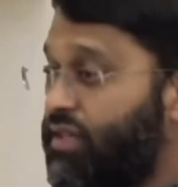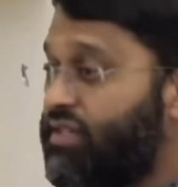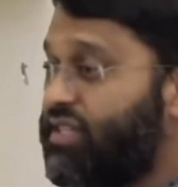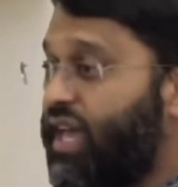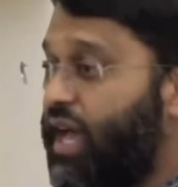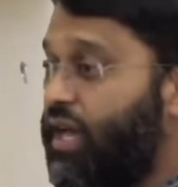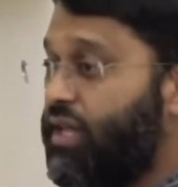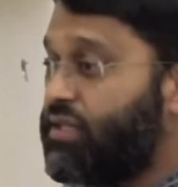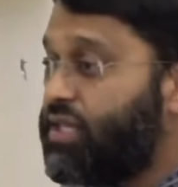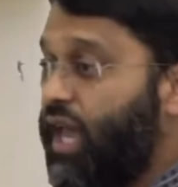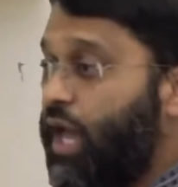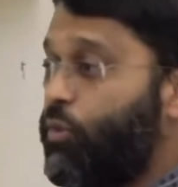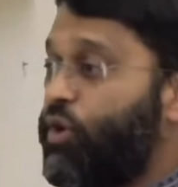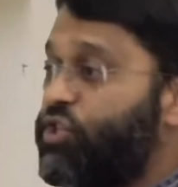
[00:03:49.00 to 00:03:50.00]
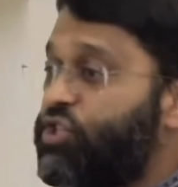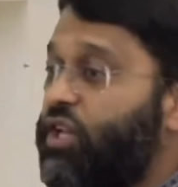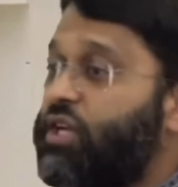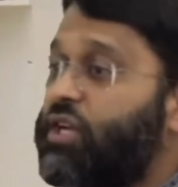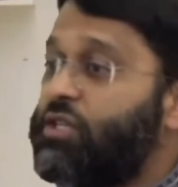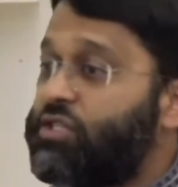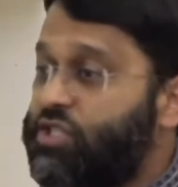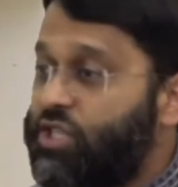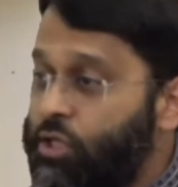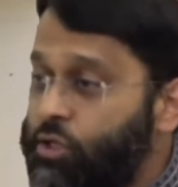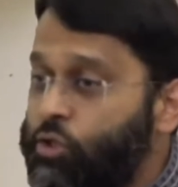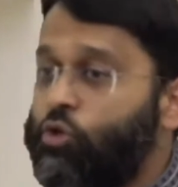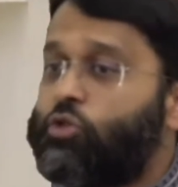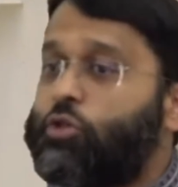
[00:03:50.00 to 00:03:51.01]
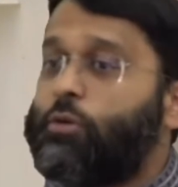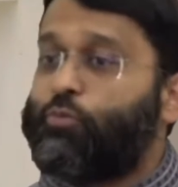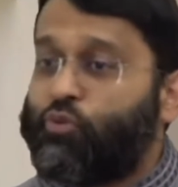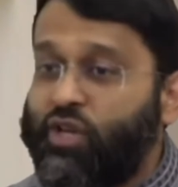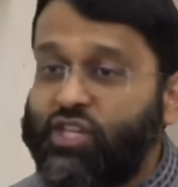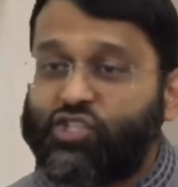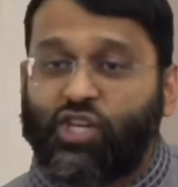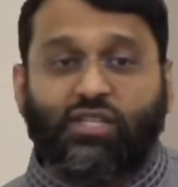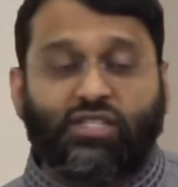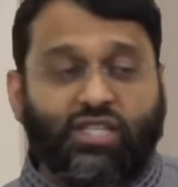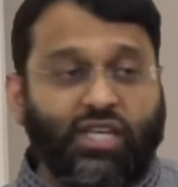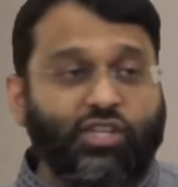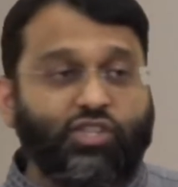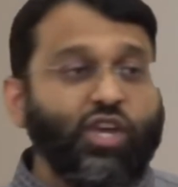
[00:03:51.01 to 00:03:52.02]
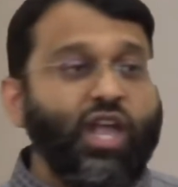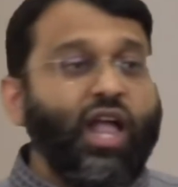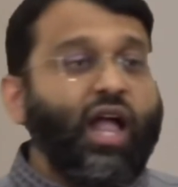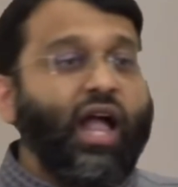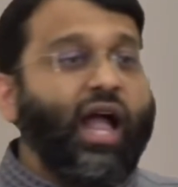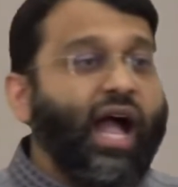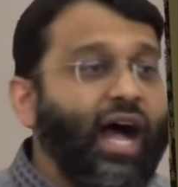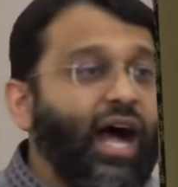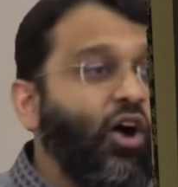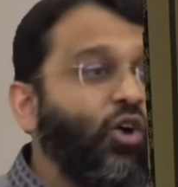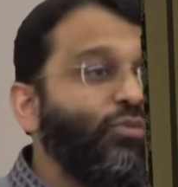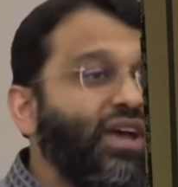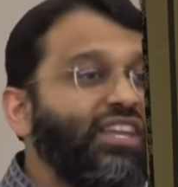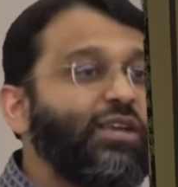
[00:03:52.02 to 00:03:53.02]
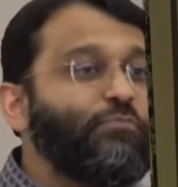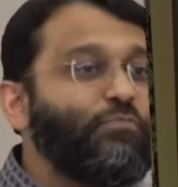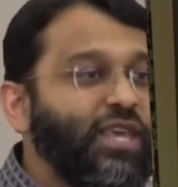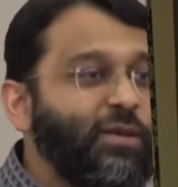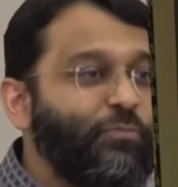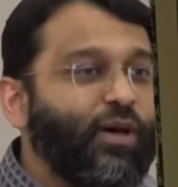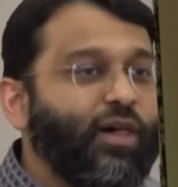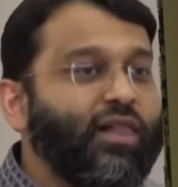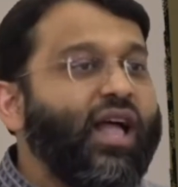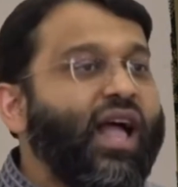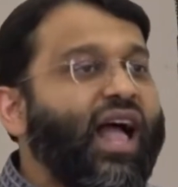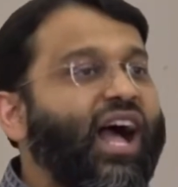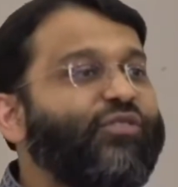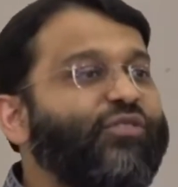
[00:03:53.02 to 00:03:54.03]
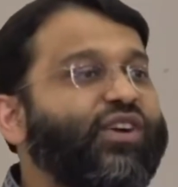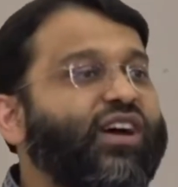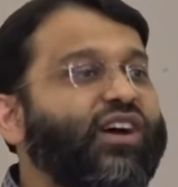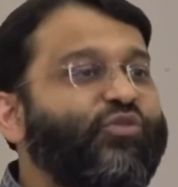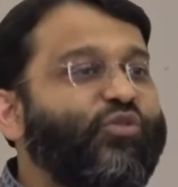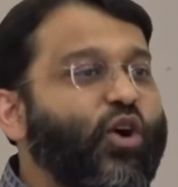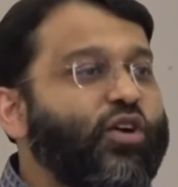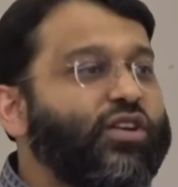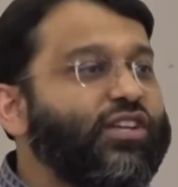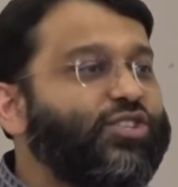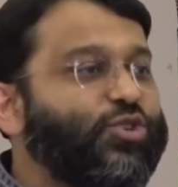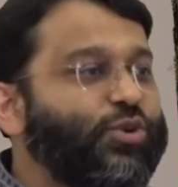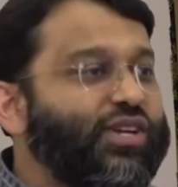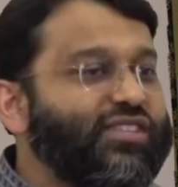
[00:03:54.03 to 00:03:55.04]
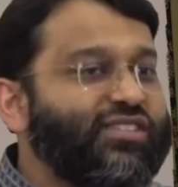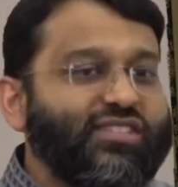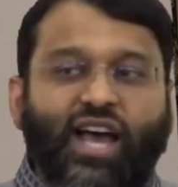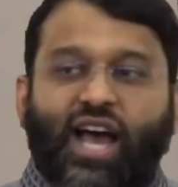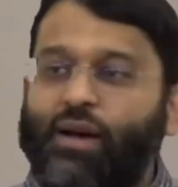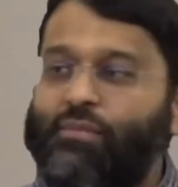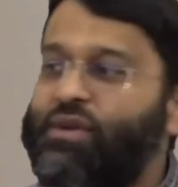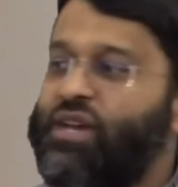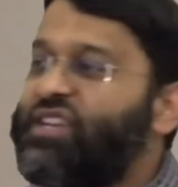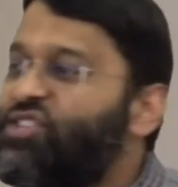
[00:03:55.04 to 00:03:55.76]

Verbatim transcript: in this land and we shall continue to preach and teach. How many people have converted to Islam